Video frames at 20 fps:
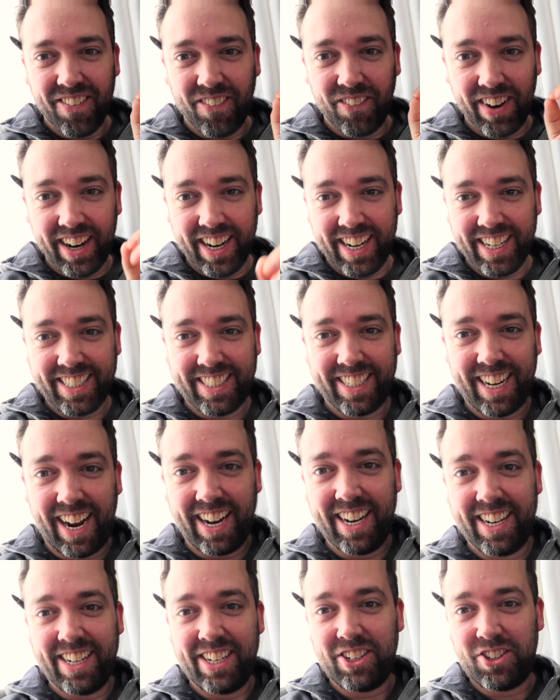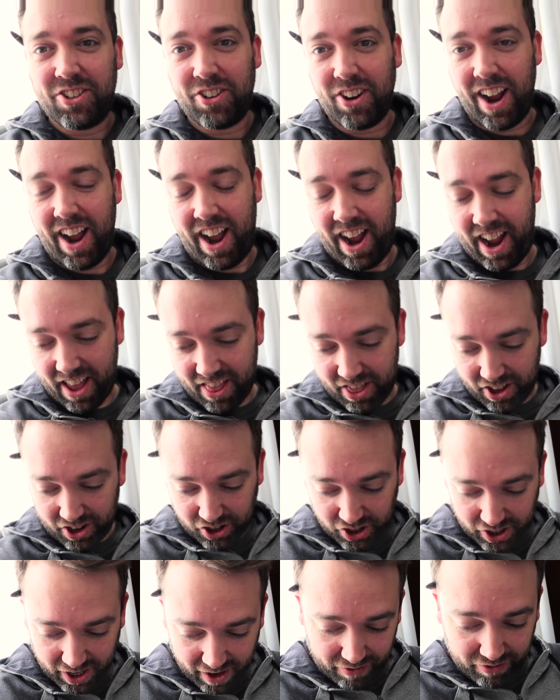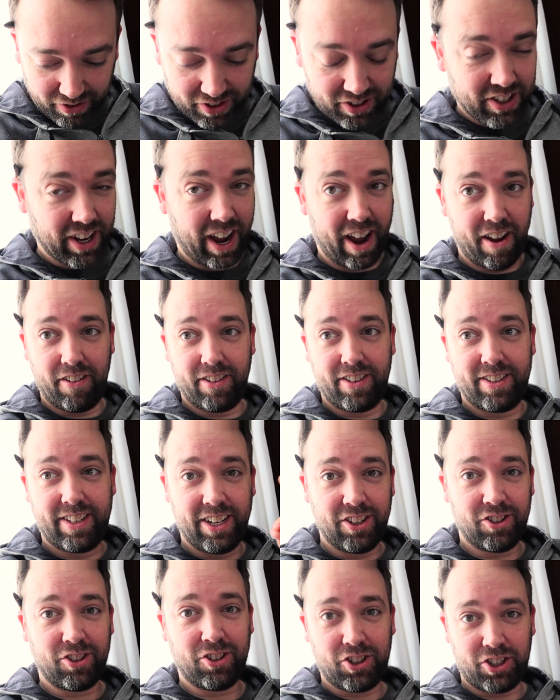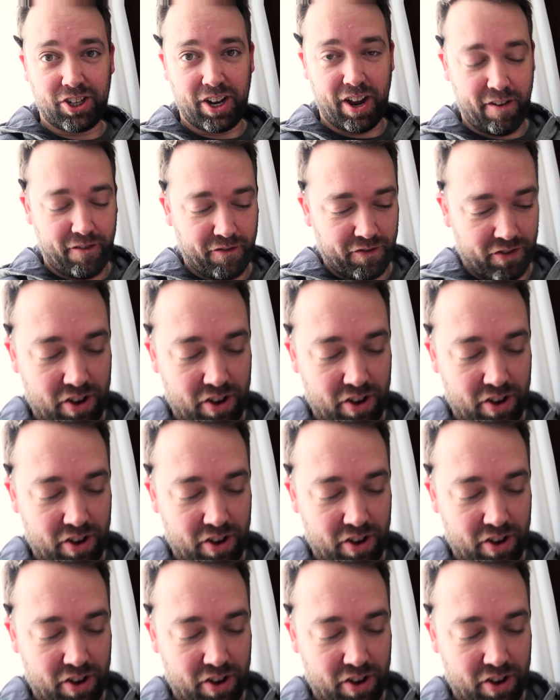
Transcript: we decided to try the shift site, Caesar shift